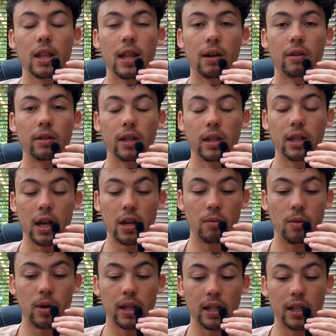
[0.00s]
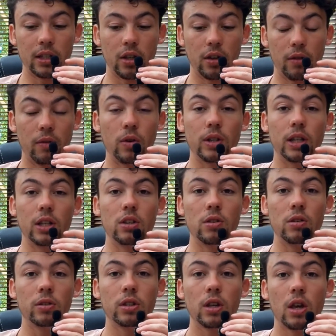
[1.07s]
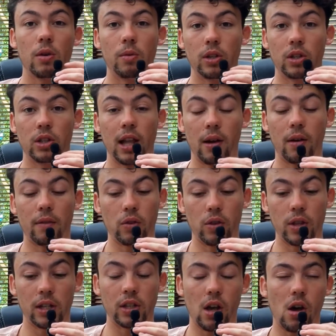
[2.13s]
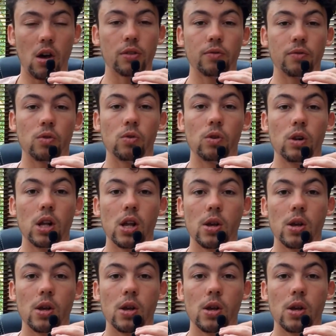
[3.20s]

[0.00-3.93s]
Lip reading: Now, the other one is avoiding news, which now I've got it as a hard rule,